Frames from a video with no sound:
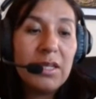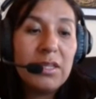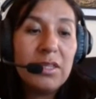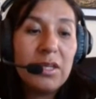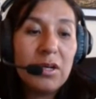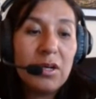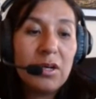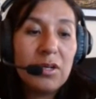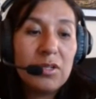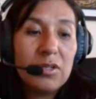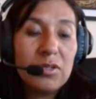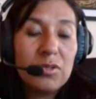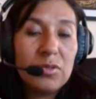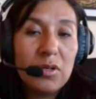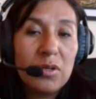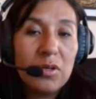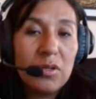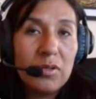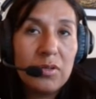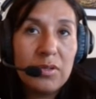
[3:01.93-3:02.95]
the
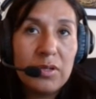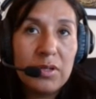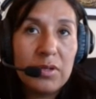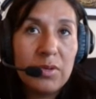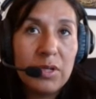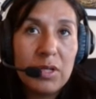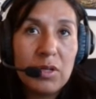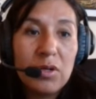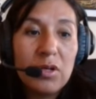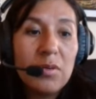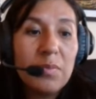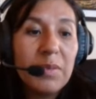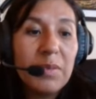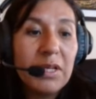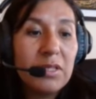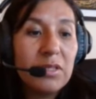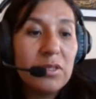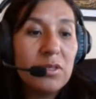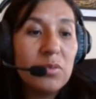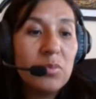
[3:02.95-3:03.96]
record
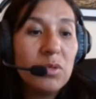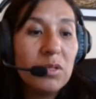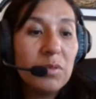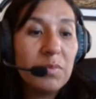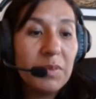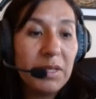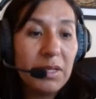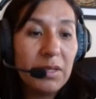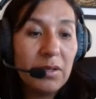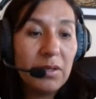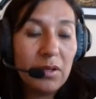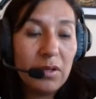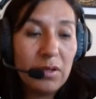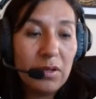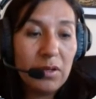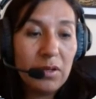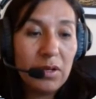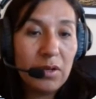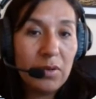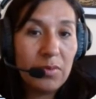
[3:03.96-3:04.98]
button will be
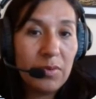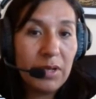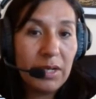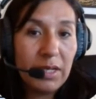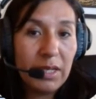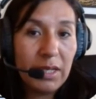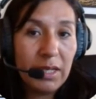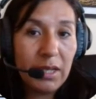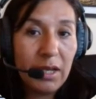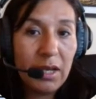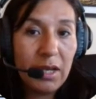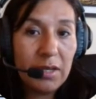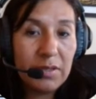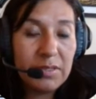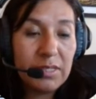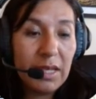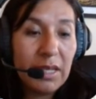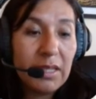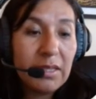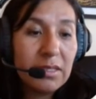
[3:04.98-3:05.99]
already
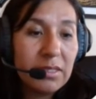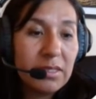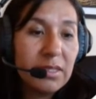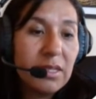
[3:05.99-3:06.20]
set.